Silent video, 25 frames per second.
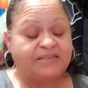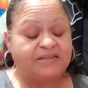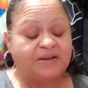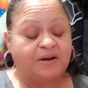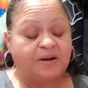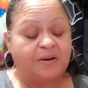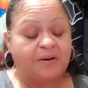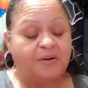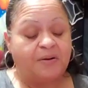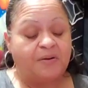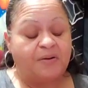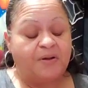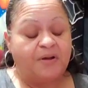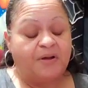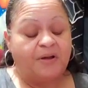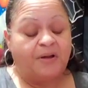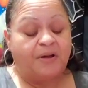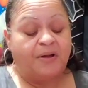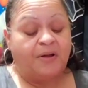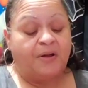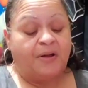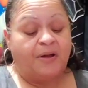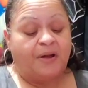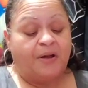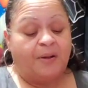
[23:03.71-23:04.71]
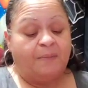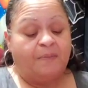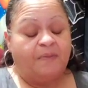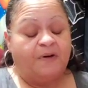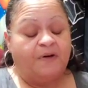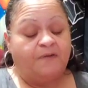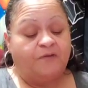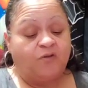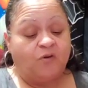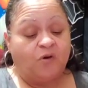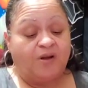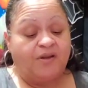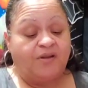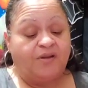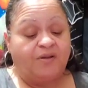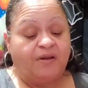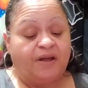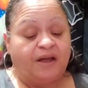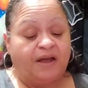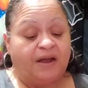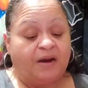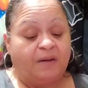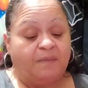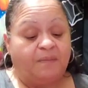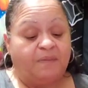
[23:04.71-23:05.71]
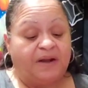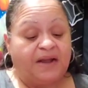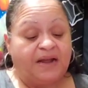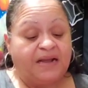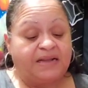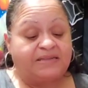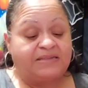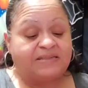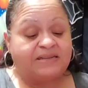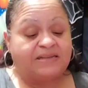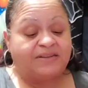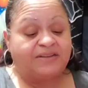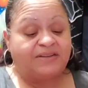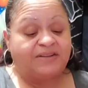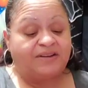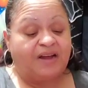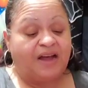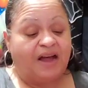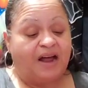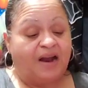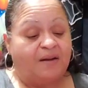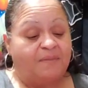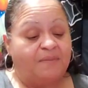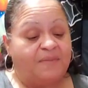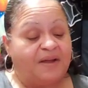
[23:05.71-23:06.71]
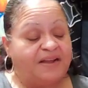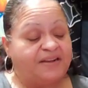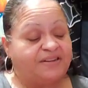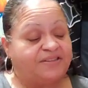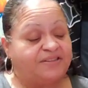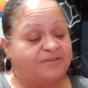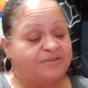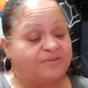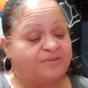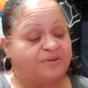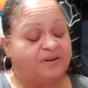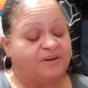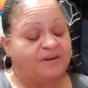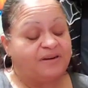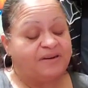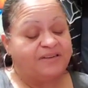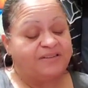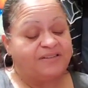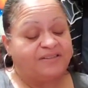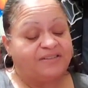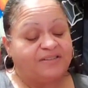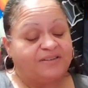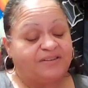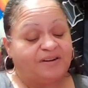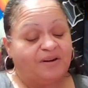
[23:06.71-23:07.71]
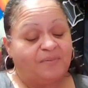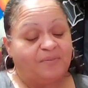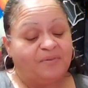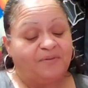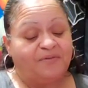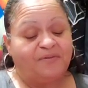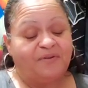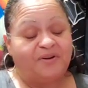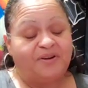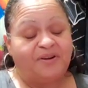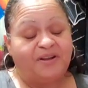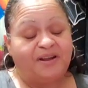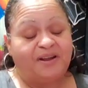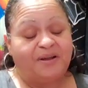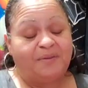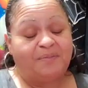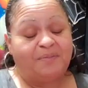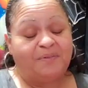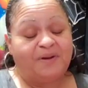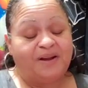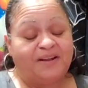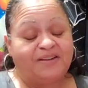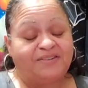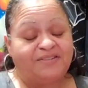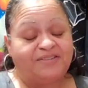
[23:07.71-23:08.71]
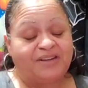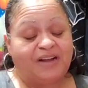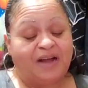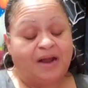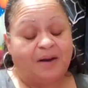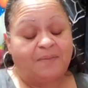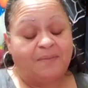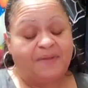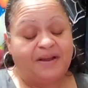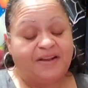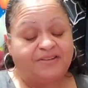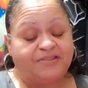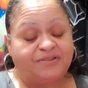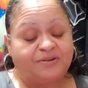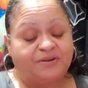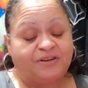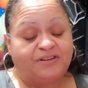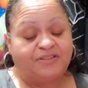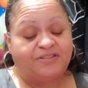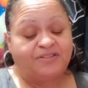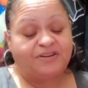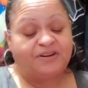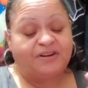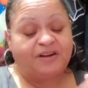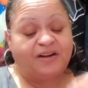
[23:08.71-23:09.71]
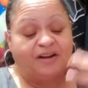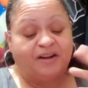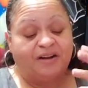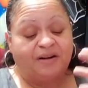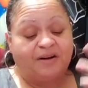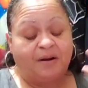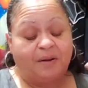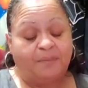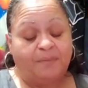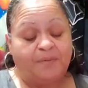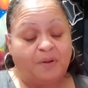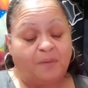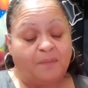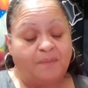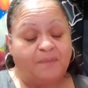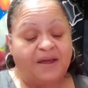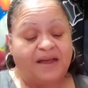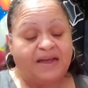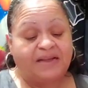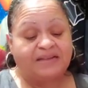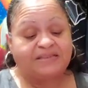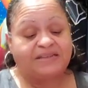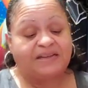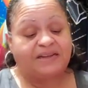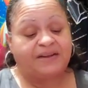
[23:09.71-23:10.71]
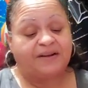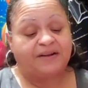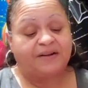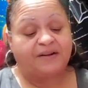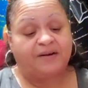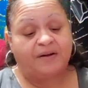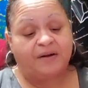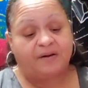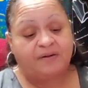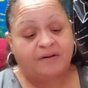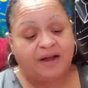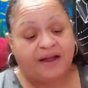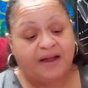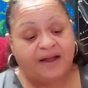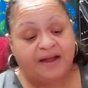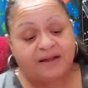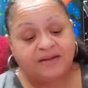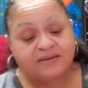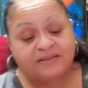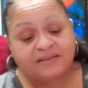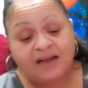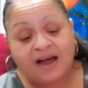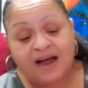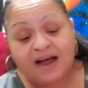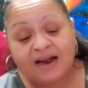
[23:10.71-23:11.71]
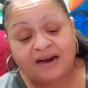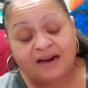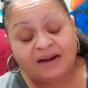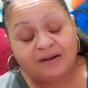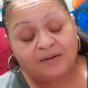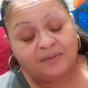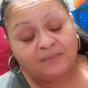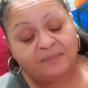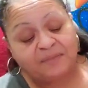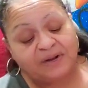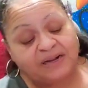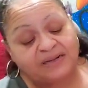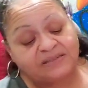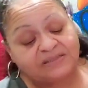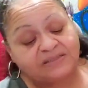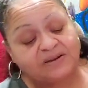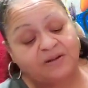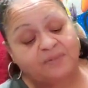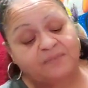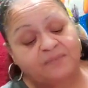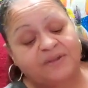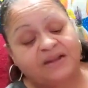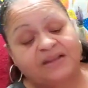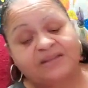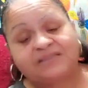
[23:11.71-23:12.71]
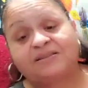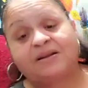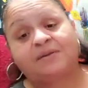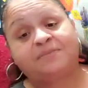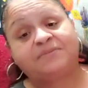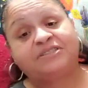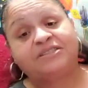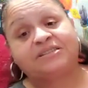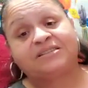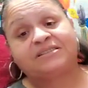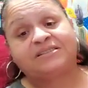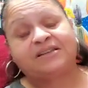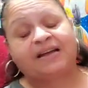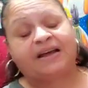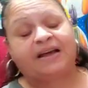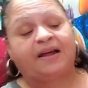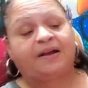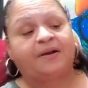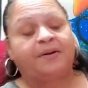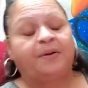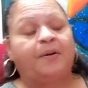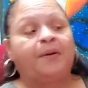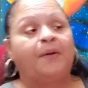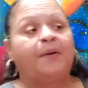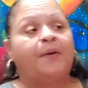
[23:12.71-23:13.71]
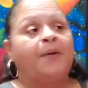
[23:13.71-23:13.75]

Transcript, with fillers: So before you get a blessing, you got to make sure that, you know, before you get blessed, you got to make sure that you're clearing up your mess here, okay? Because God ain't going to bless no mess. I'm just saying.